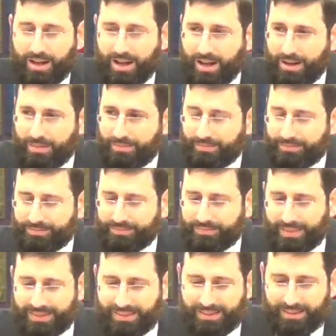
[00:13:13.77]

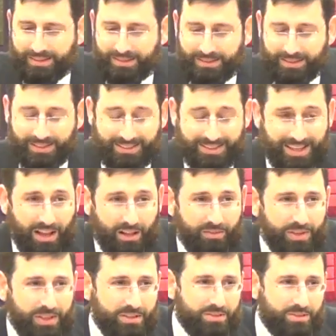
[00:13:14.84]
um, to
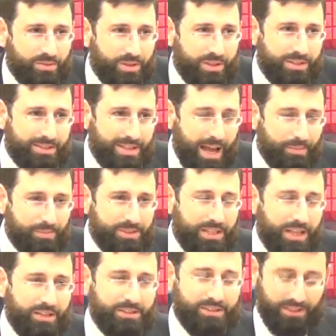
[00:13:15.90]
delve into the depths
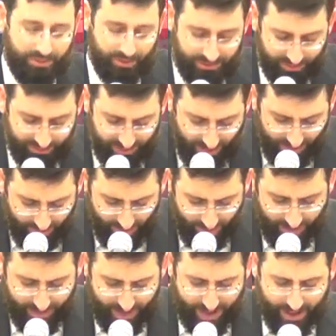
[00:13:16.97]
and the secrets of
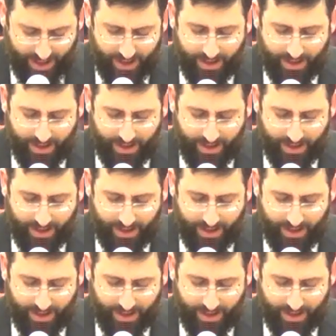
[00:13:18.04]
Torah?